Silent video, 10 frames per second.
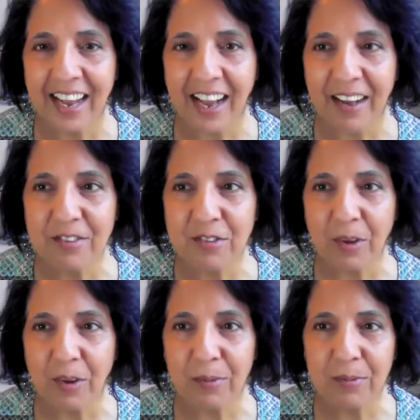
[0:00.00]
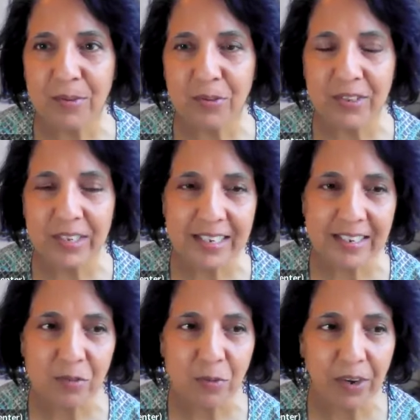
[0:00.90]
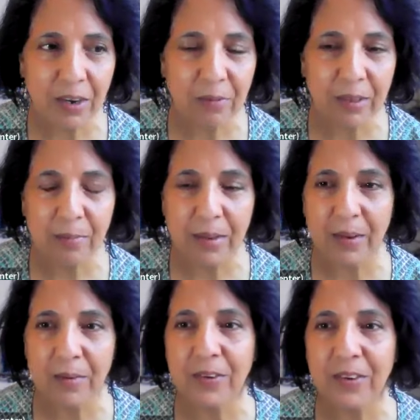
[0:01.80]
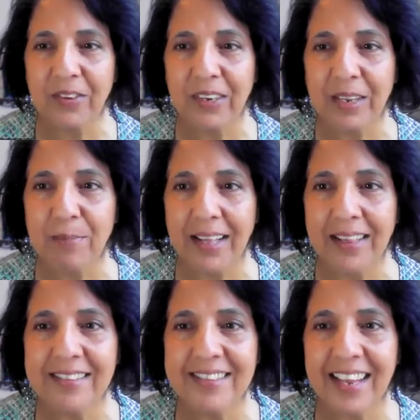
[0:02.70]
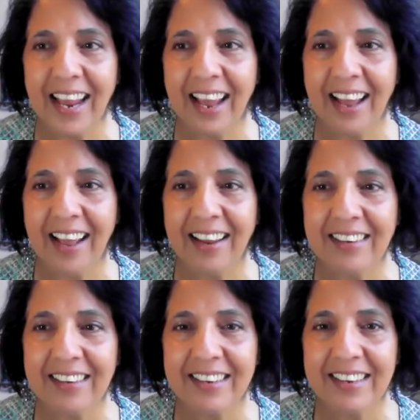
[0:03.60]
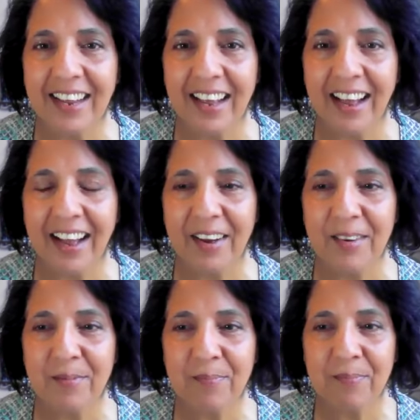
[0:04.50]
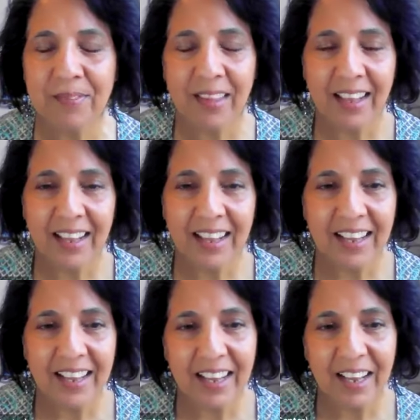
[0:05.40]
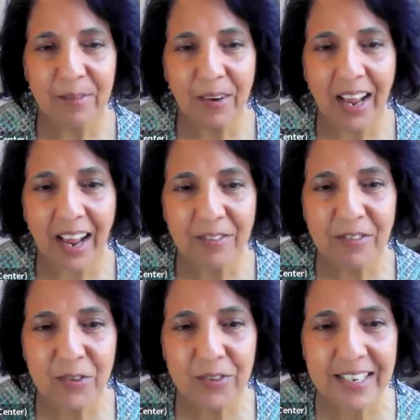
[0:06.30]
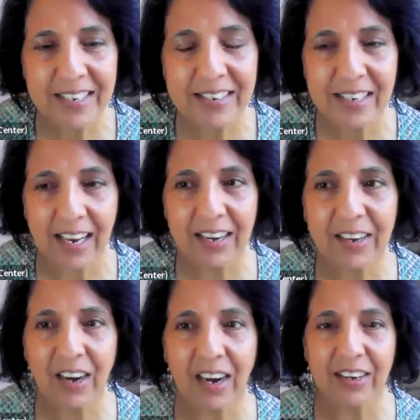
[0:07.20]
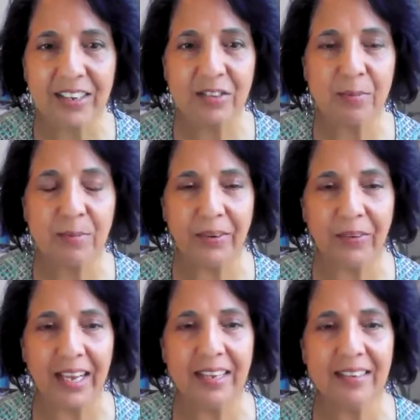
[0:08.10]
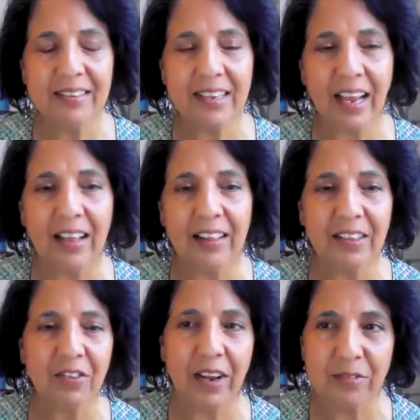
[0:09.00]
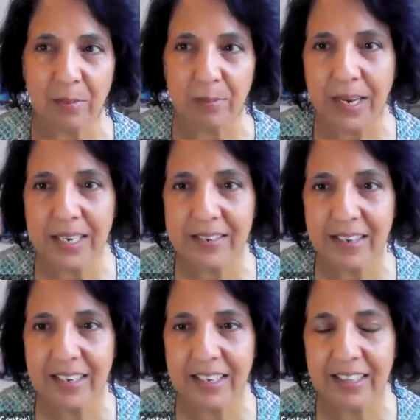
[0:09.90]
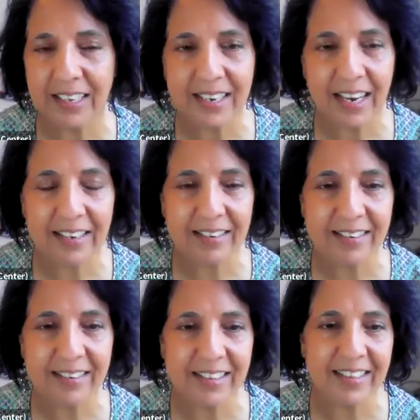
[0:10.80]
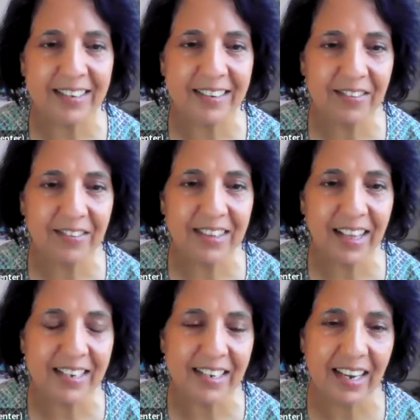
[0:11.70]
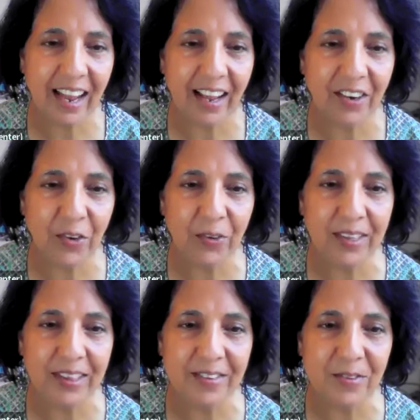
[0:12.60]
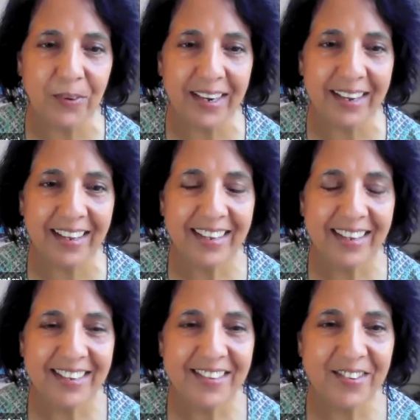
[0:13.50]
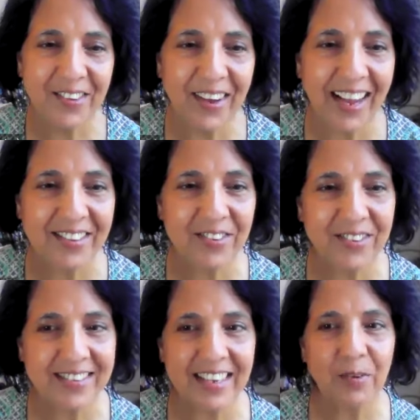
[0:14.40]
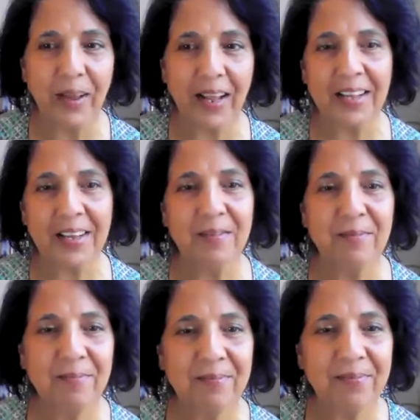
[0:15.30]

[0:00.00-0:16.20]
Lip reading: So Suzy just worked with me for 3 months, and I'm going to have Suzy share her experience and the transformation and the changes and the shifts that she had during this work. So, hi, Susie, welcome.